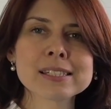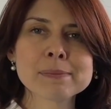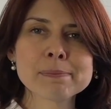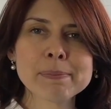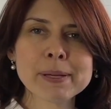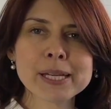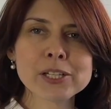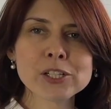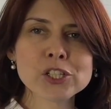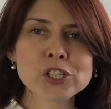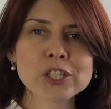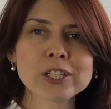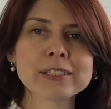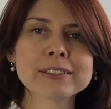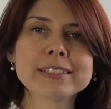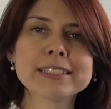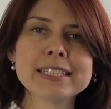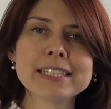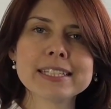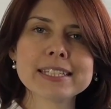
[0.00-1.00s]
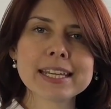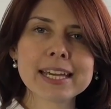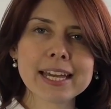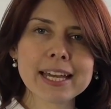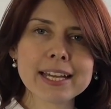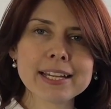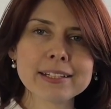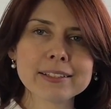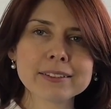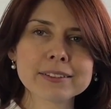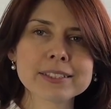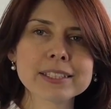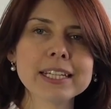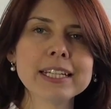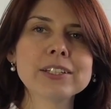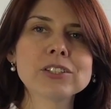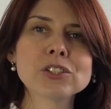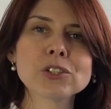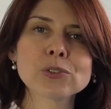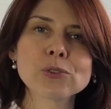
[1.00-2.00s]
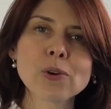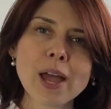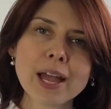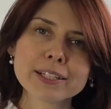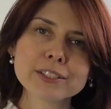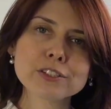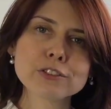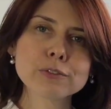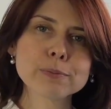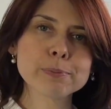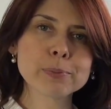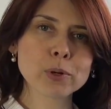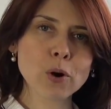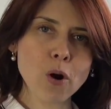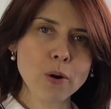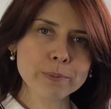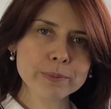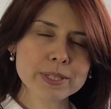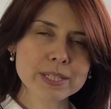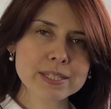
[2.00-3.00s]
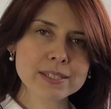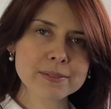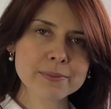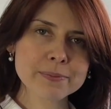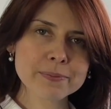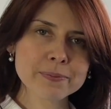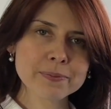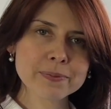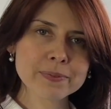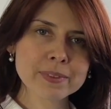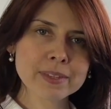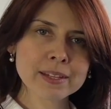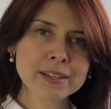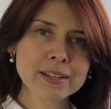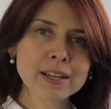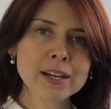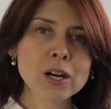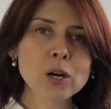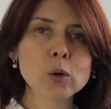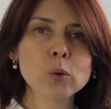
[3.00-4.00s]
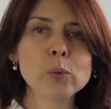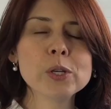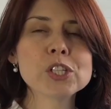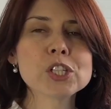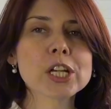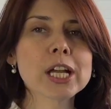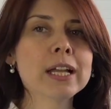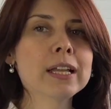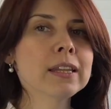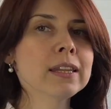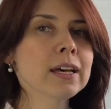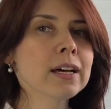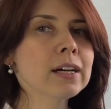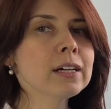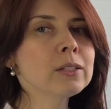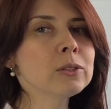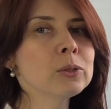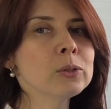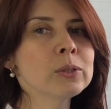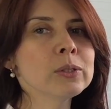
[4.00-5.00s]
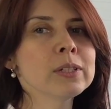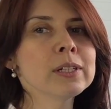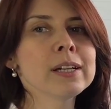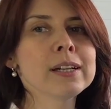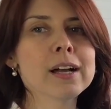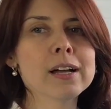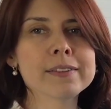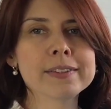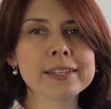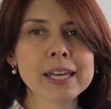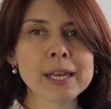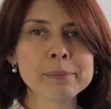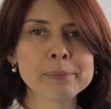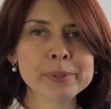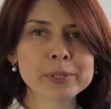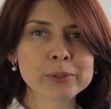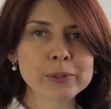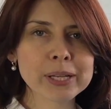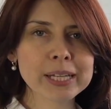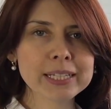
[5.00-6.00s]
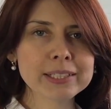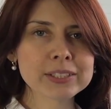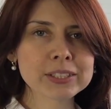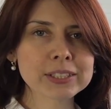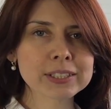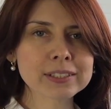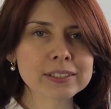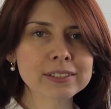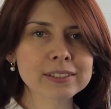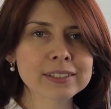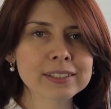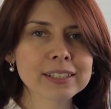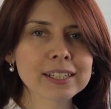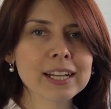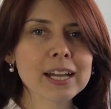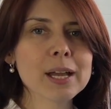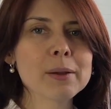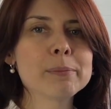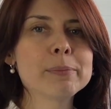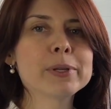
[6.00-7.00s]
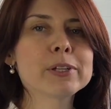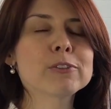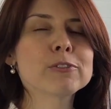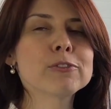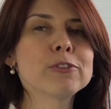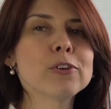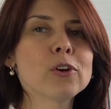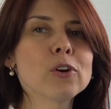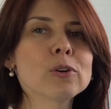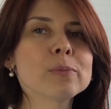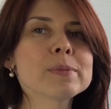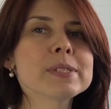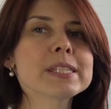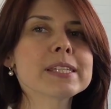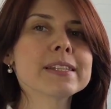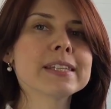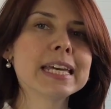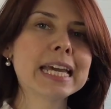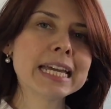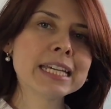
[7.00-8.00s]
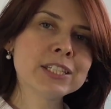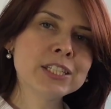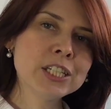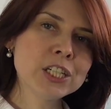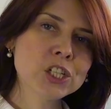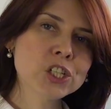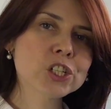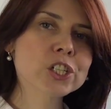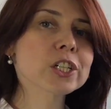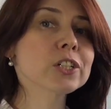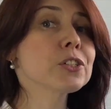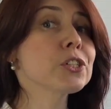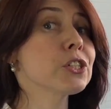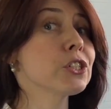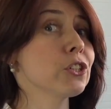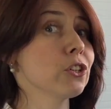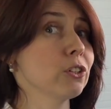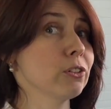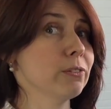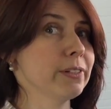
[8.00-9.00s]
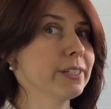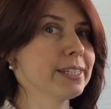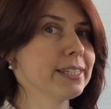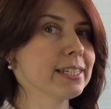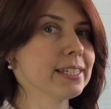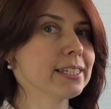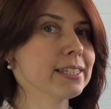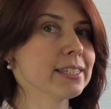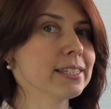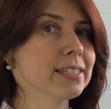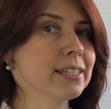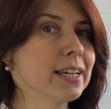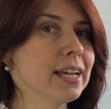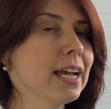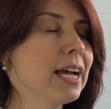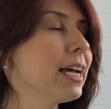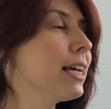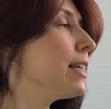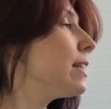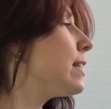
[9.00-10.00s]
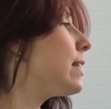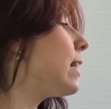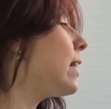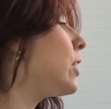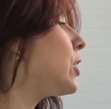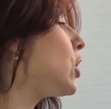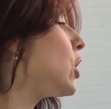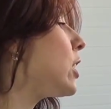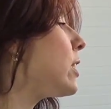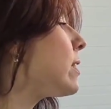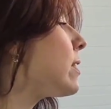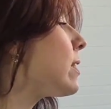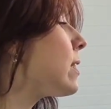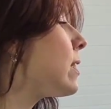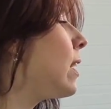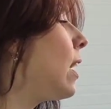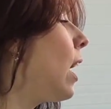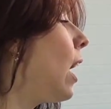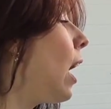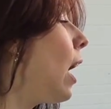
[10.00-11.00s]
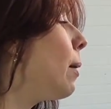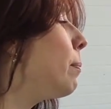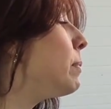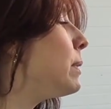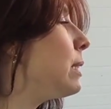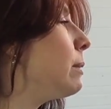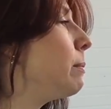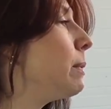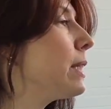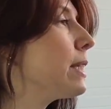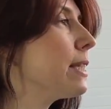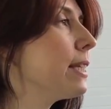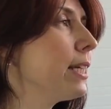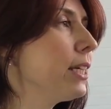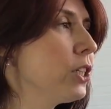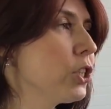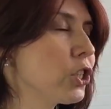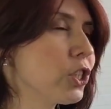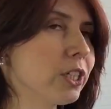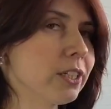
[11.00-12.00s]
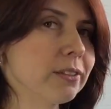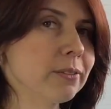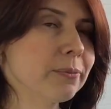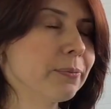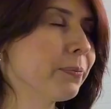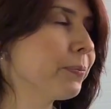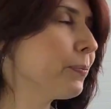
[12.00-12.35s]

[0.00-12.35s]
special detailed interactive prompts which allow the operator performs the additional services such as optimization